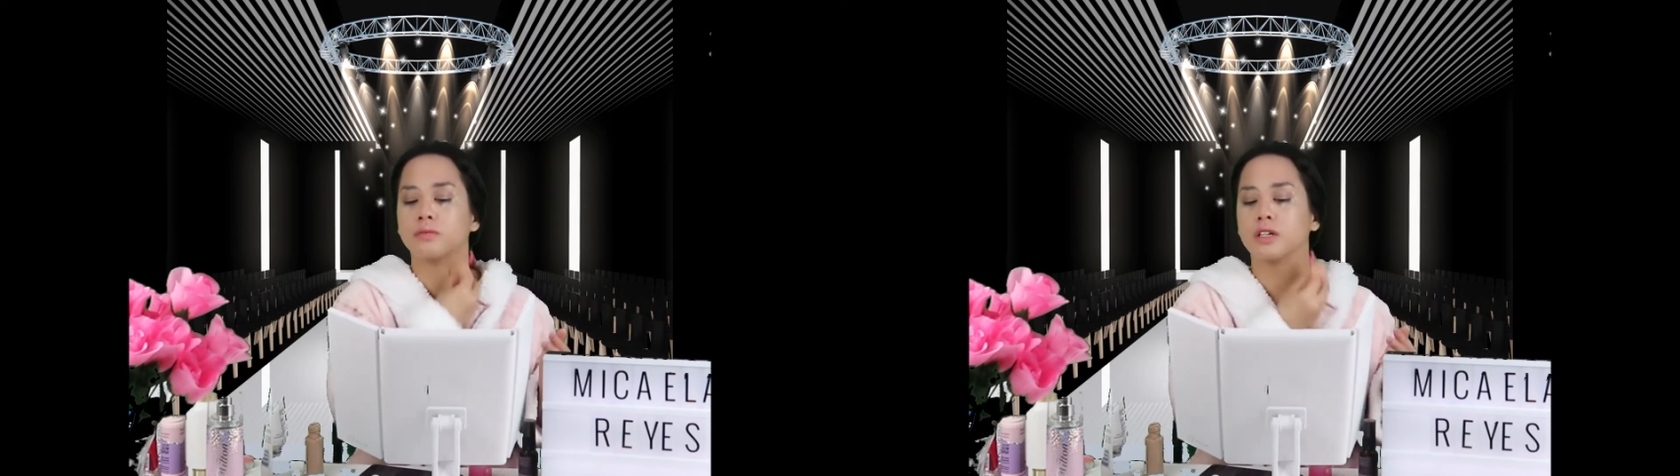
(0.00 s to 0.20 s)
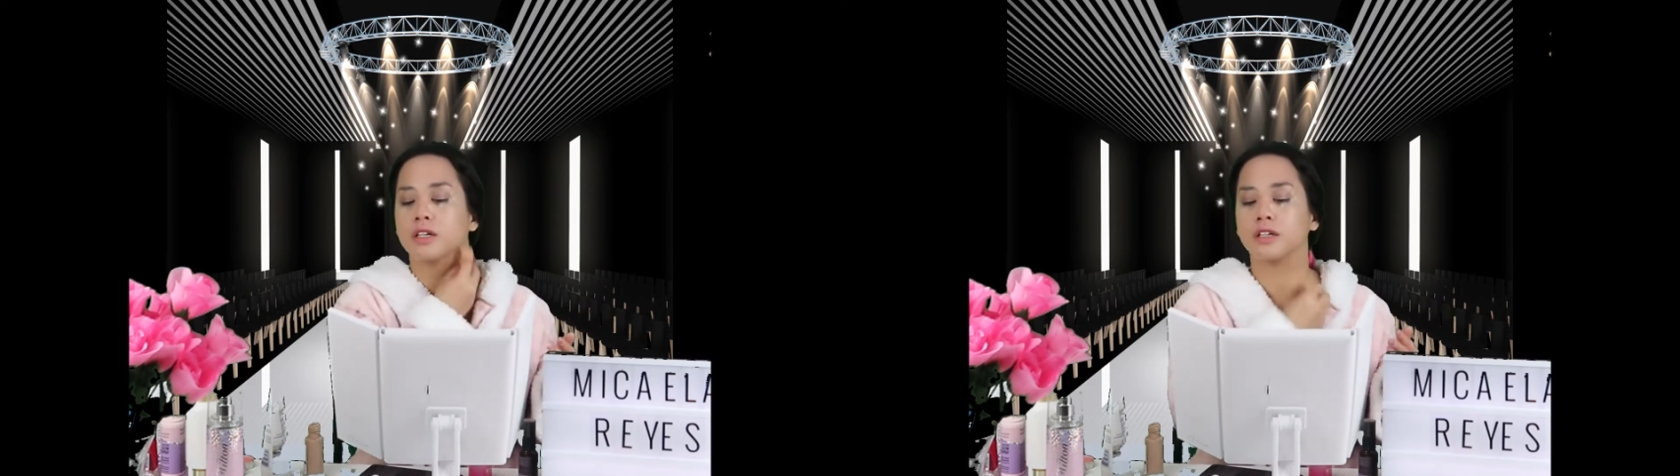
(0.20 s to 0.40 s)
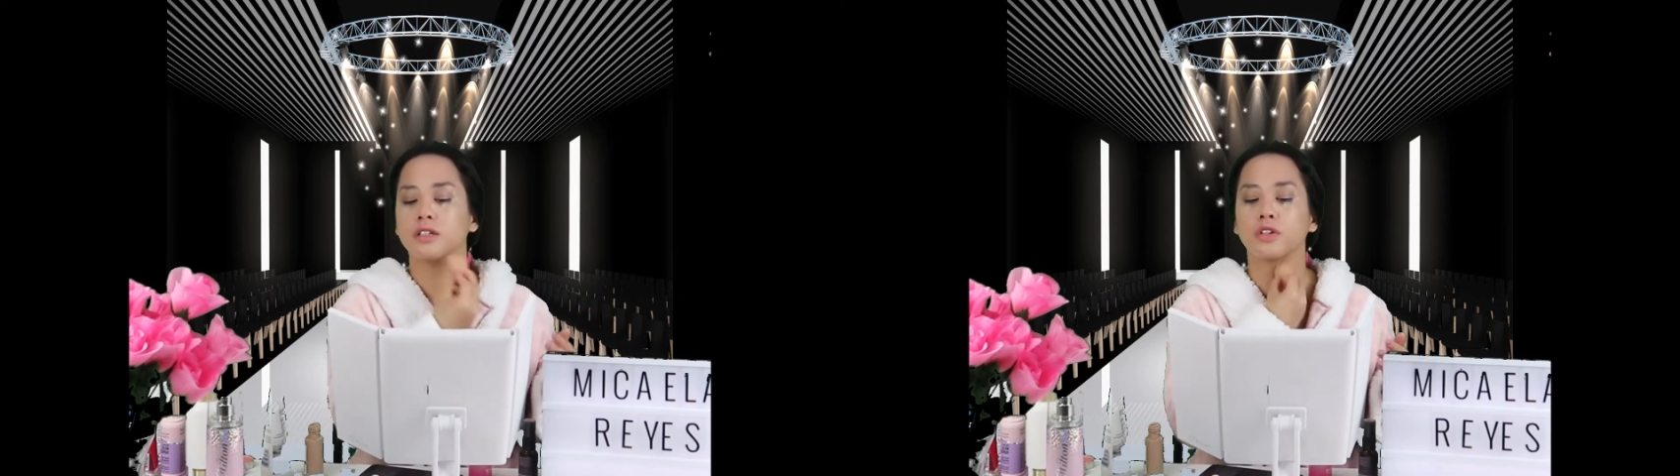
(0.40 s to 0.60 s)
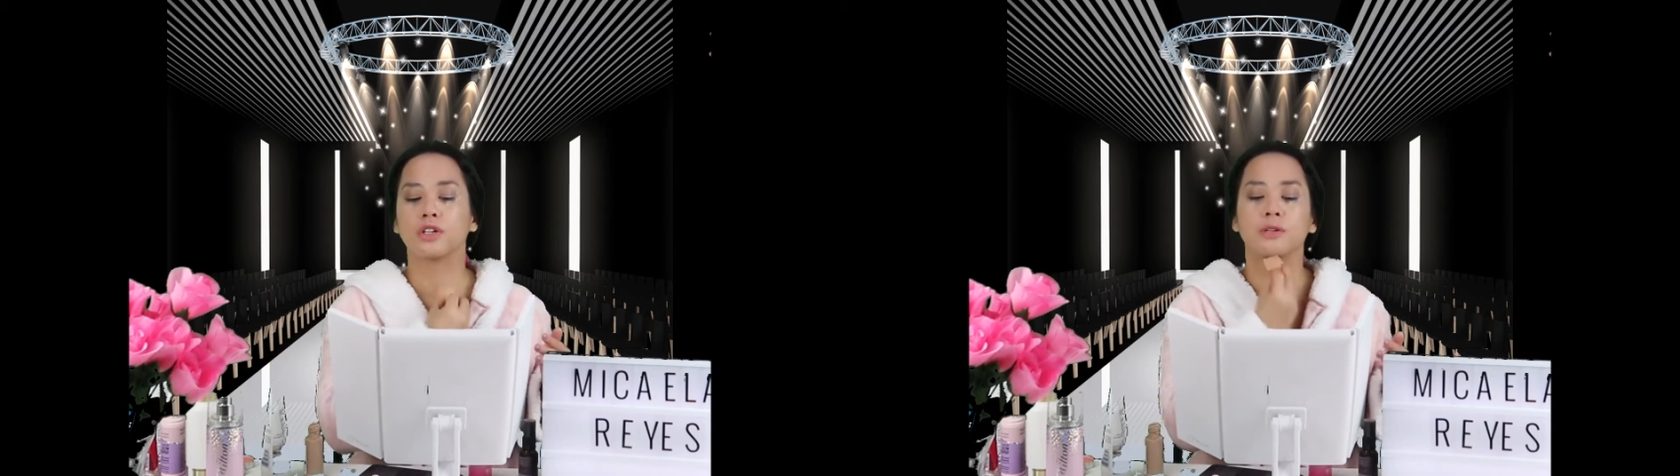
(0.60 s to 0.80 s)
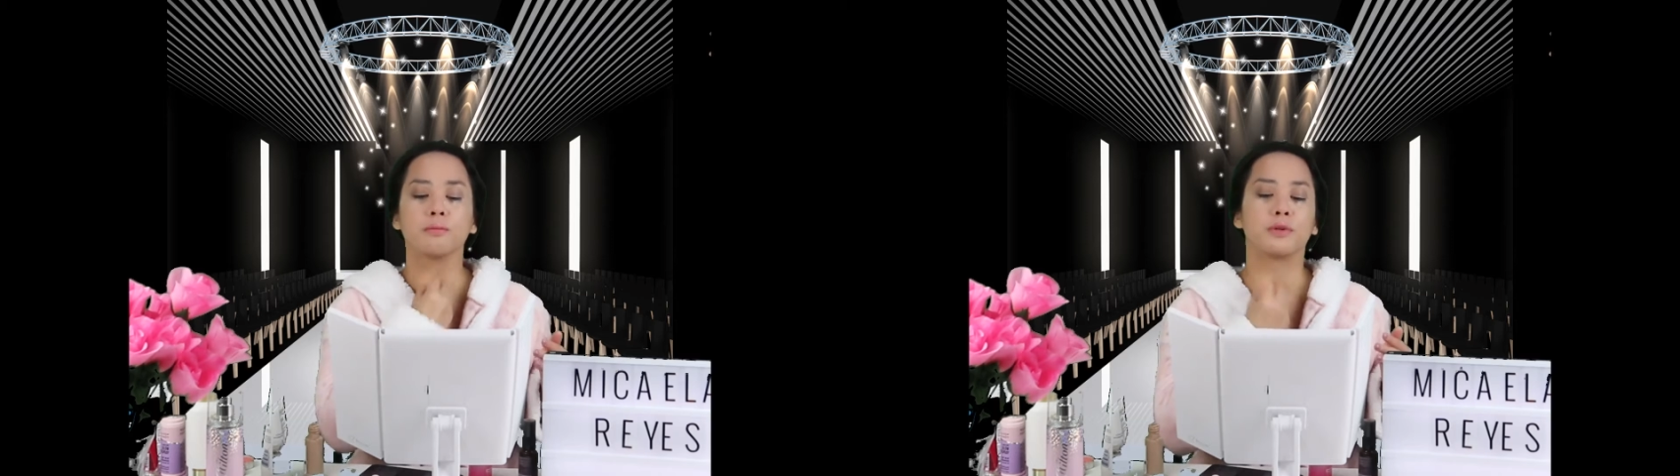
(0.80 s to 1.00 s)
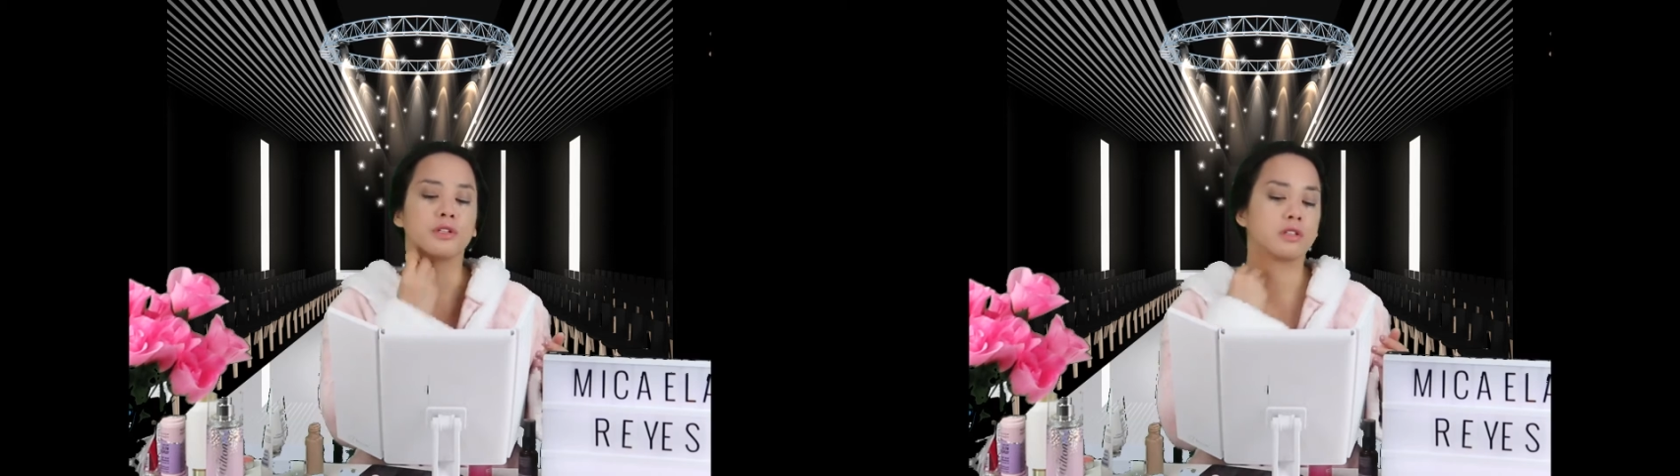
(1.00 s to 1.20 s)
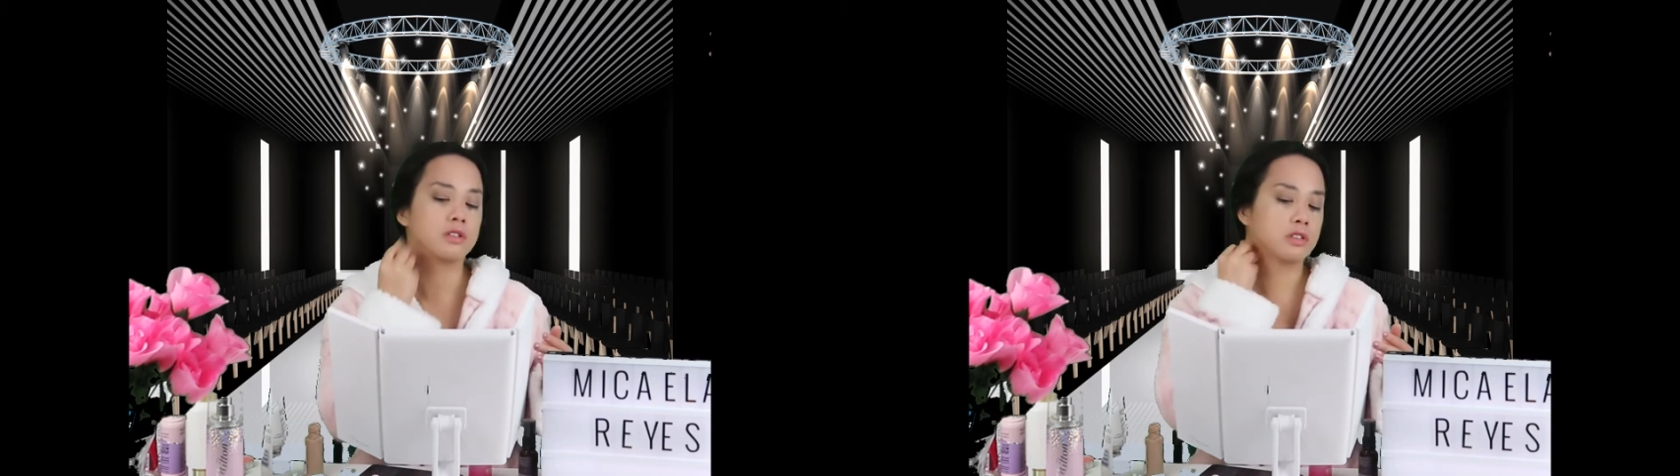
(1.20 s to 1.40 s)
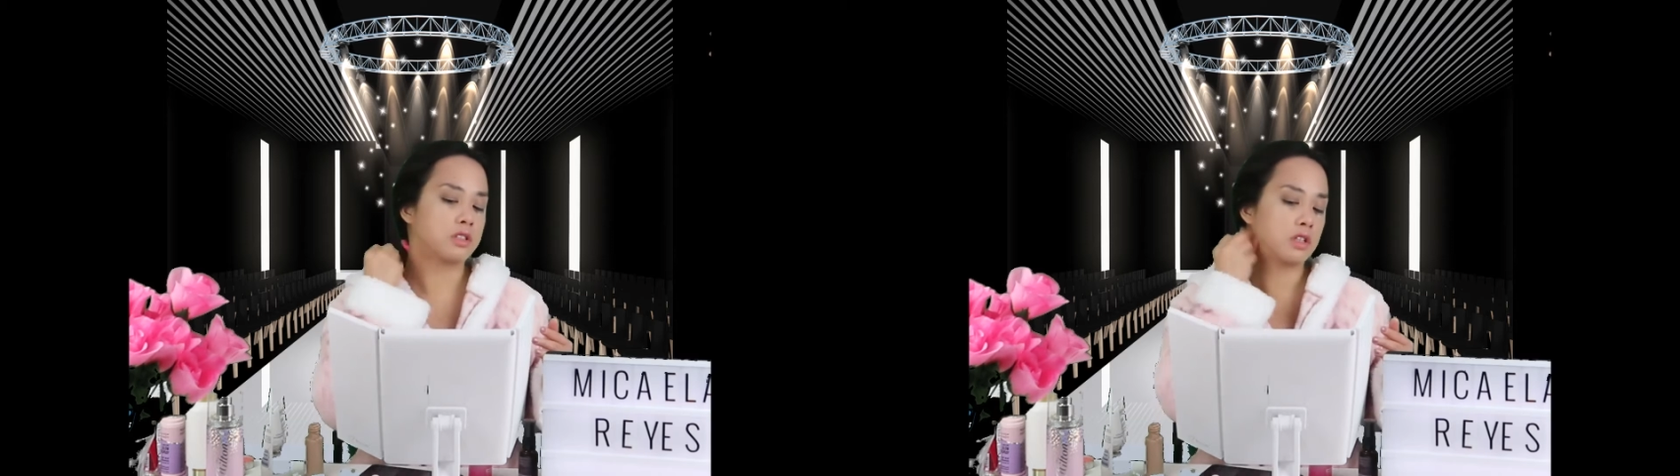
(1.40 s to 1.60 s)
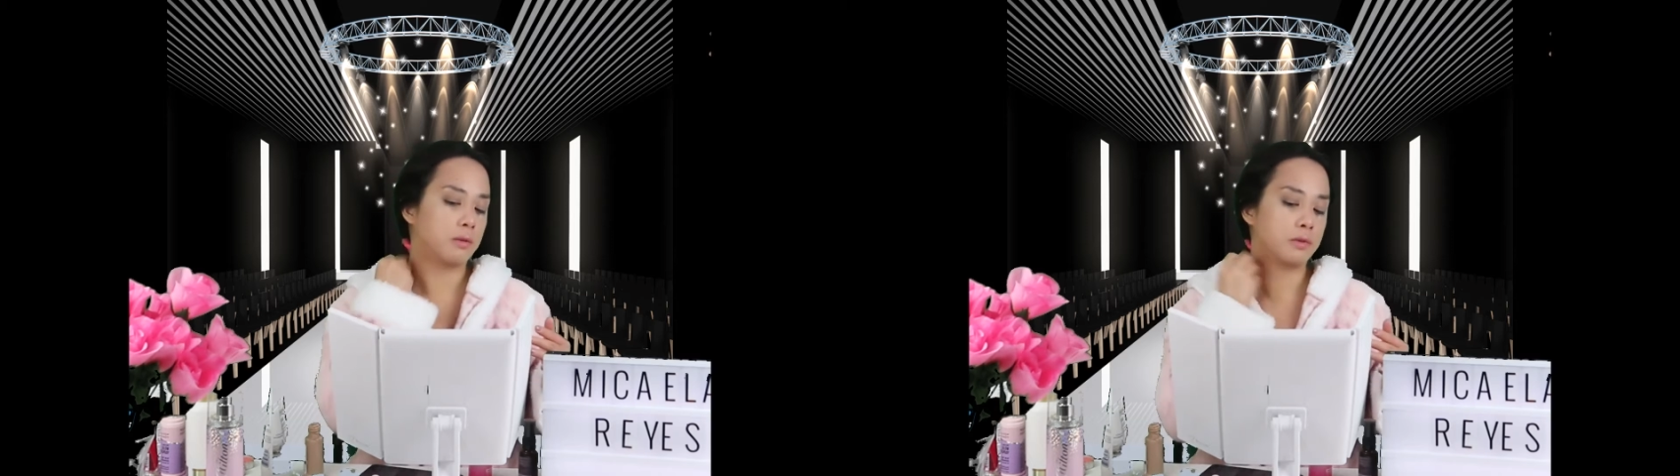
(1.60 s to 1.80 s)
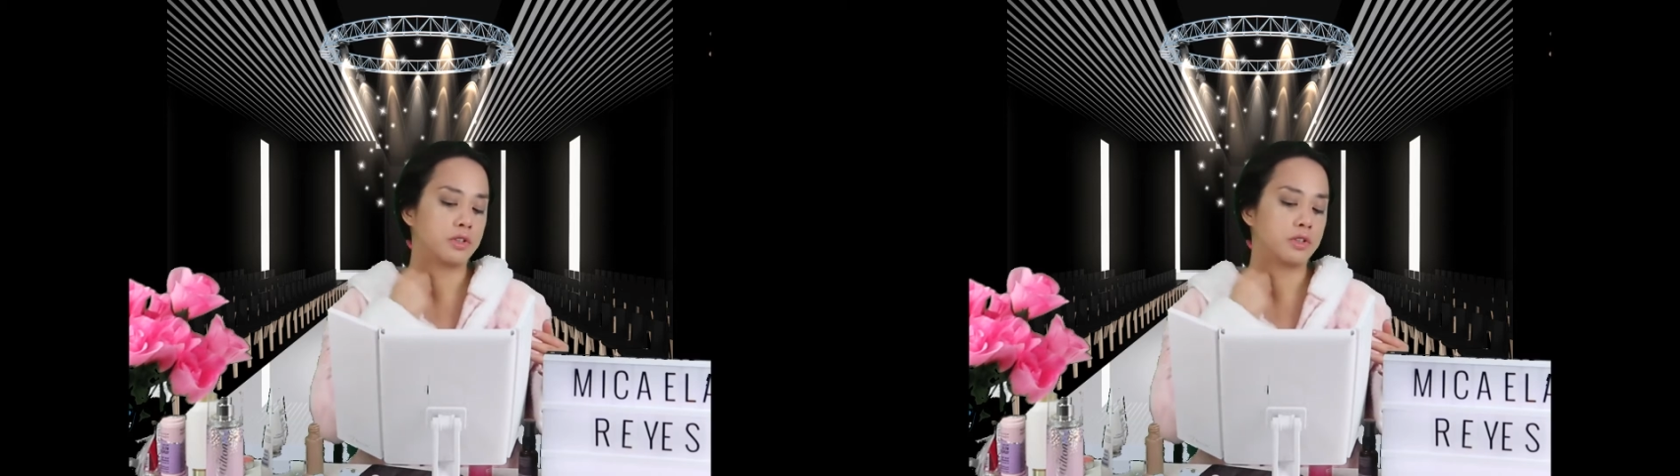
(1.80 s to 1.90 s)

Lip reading: And you can put some